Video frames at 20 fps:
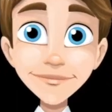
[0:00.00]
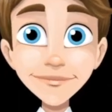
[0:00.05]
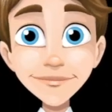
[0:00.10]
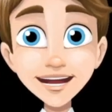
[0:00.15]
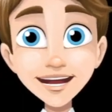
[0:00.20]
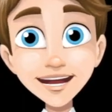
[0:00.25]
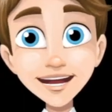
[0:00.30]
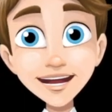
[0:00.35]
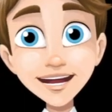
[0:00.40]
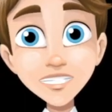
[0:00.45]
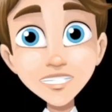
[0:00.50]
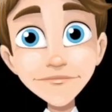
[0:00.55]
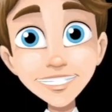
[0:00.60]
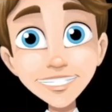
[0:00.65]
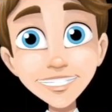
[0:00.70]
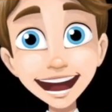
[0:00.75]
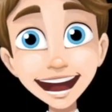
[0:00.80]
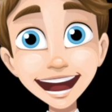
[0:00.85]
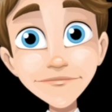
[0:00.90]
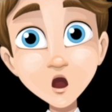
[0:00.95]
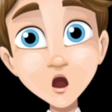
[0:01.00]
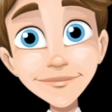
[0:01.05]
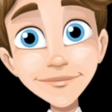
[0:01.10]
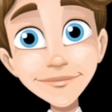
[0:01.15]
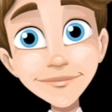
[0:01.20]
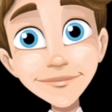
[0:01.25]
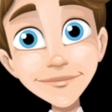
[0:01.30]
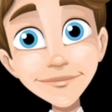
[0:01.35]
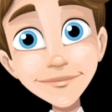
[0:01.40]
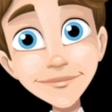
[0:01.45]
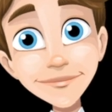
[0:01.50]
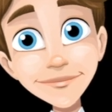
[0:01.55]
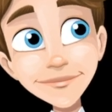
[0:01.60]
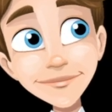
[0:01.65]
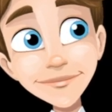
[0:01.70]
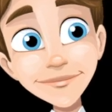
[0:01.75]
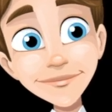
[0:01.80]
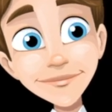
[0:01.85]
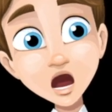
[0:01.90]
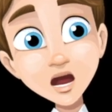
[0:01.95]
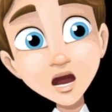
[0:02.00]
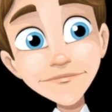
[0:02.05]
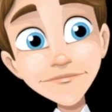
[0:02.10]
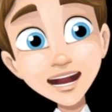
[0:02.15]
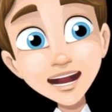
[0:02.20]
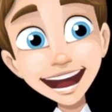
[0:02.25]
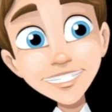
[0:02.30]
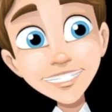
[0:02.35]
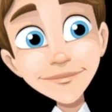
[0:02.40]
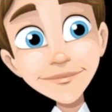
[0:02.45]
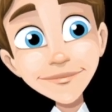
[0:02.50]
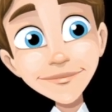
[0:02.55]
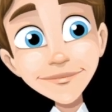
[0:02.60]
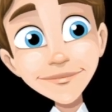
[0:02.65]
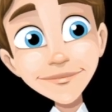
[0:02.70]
we need to be comforted. Sometimes